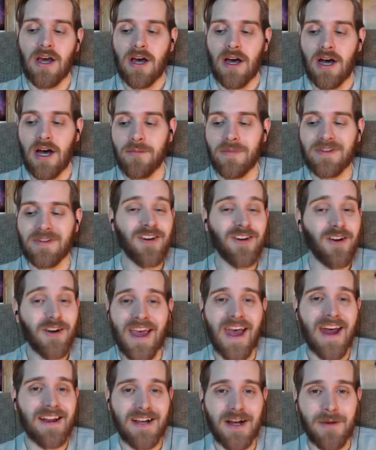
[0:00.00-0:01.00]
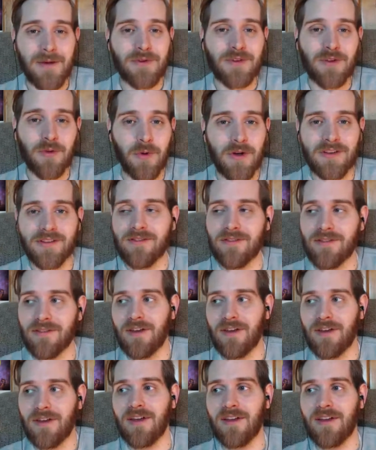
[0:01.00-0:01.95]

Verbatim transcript: Um, it's already had a couple twists uh,